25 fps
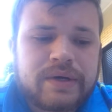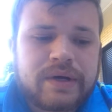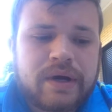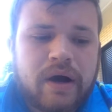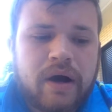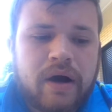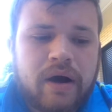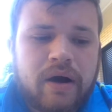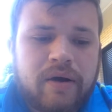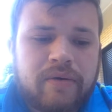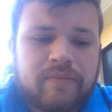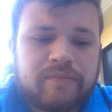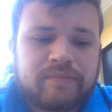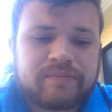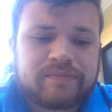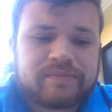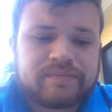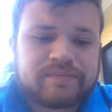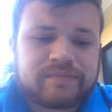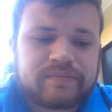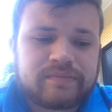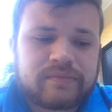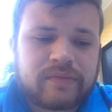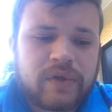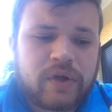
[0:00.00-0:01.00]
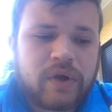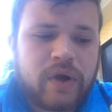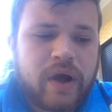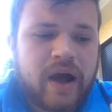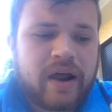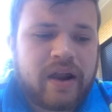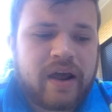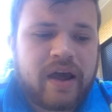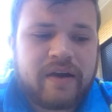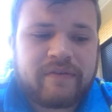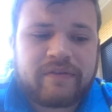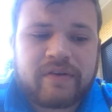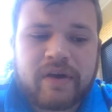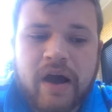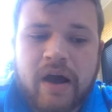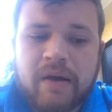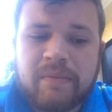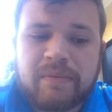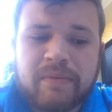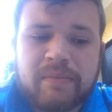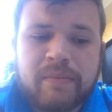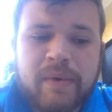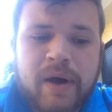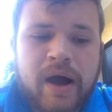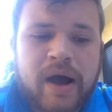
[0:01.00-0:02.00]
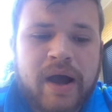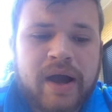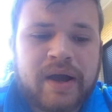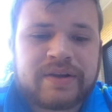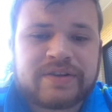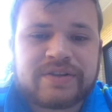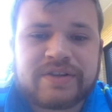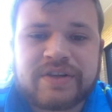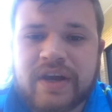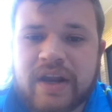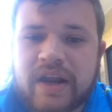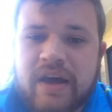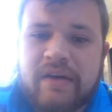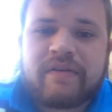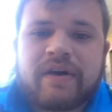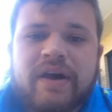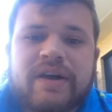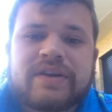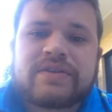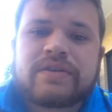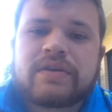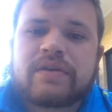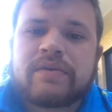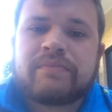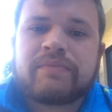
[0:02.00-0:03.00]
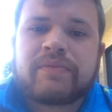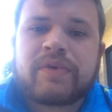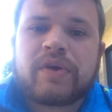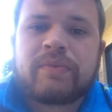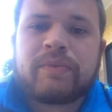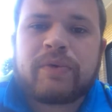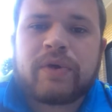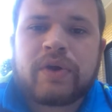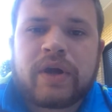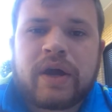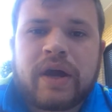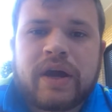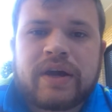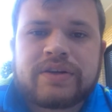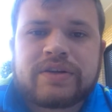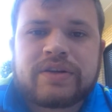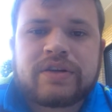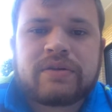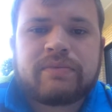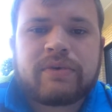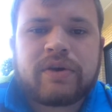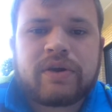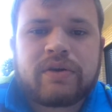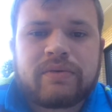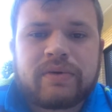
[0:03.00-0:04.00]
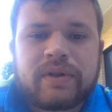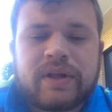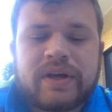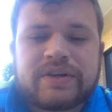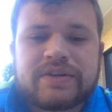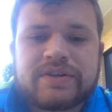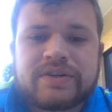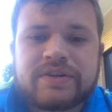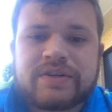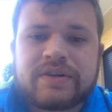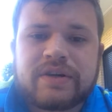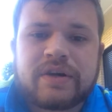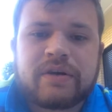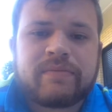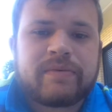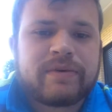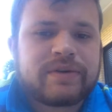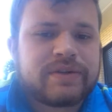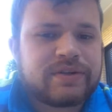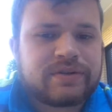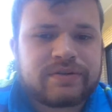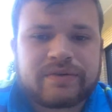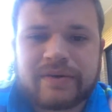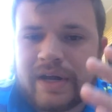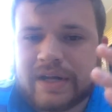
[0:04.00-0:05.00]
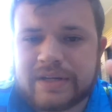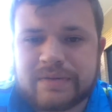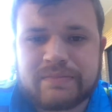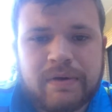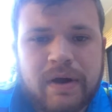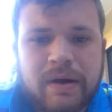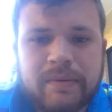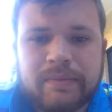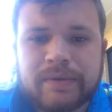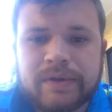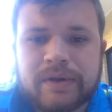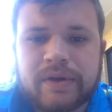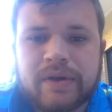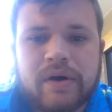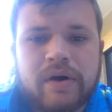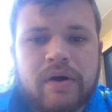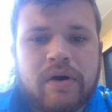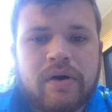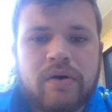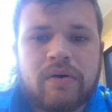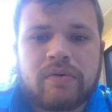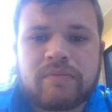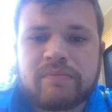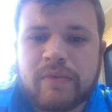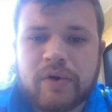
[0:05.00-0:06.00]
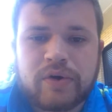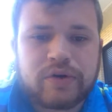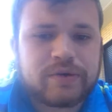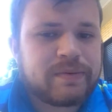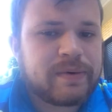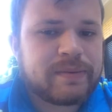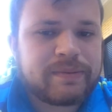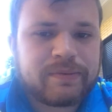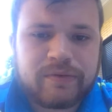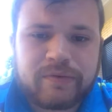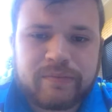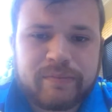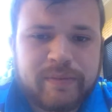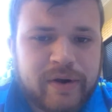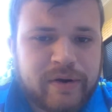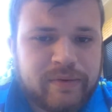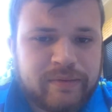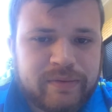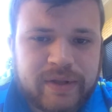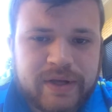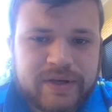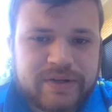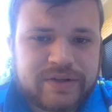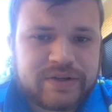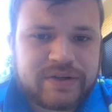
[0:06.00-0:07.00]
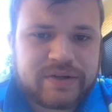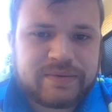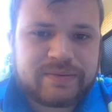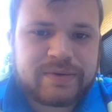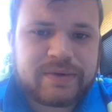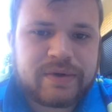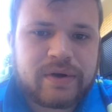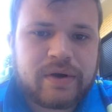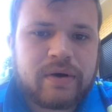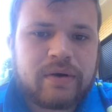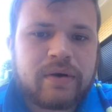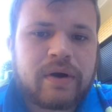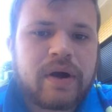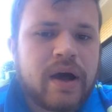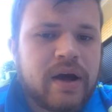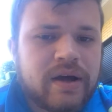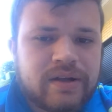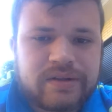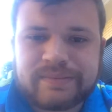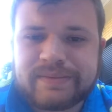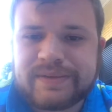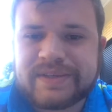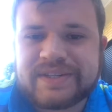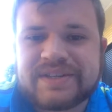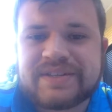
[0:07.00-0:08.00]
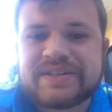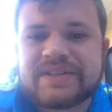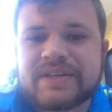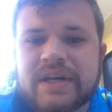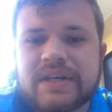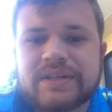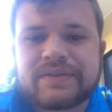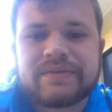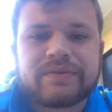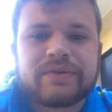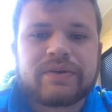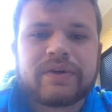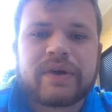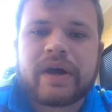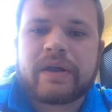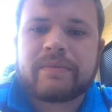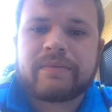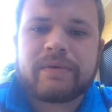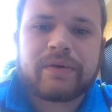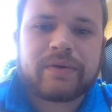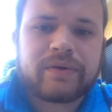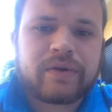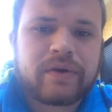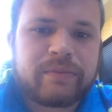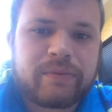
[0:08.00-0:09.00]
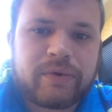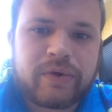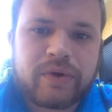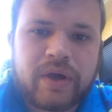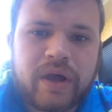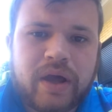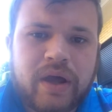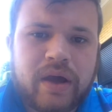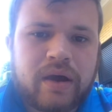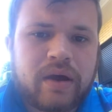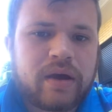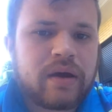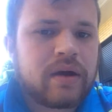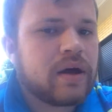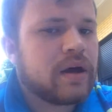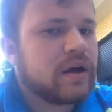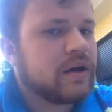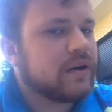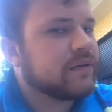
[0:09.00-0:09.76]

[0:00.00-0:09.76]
You gotta have compromise, you gotta have excellent communication to be in a relationship. As you guys probably know, most people who have been in relationships know, to be successful, you gotta be able to communicate,